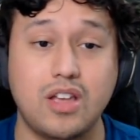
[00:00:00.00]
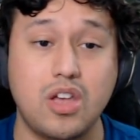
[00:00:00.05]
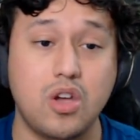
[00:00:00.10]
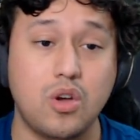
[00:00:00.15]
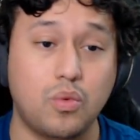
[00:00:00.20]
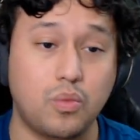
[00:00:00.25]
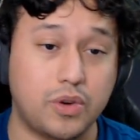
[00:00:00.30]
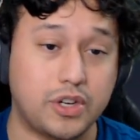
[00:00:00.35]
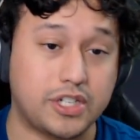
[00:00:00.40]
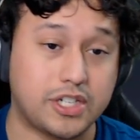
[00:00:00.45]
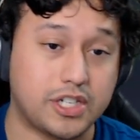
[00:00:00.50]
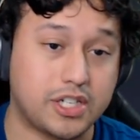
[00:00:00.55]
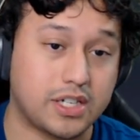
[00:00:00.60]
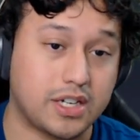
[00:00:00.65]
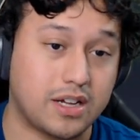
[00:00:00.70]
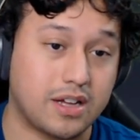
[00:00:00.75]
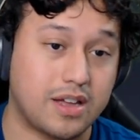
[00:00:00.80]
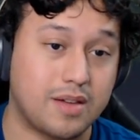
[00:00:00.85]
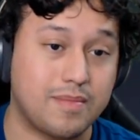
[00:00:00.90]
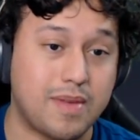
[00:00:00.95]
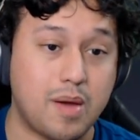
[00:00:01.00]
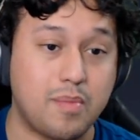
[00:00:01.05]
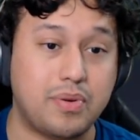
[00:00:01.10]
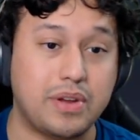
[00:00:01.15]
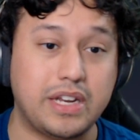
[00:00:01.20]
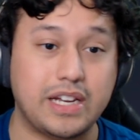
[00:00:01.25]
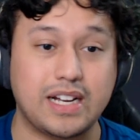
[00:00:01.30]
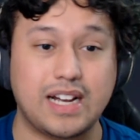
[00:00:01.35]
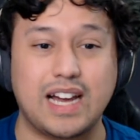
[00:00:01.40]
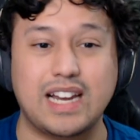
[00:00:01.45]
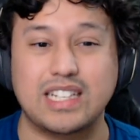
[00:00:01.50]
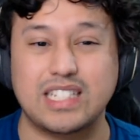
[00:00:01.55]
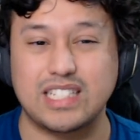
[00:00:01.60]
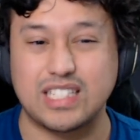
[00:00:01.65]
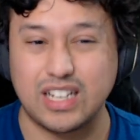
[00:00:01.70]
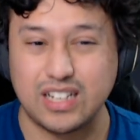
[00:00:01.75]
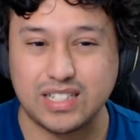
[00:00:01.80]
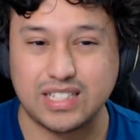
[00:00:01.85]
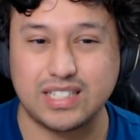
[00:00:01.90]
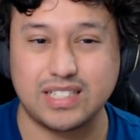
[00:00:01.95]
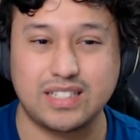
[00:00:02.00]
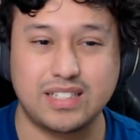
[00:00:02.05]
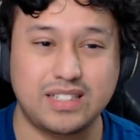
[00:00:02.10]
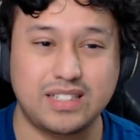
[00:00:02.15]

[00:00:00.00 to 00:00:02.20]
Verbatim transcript: which, in my opinion, kind of sucks.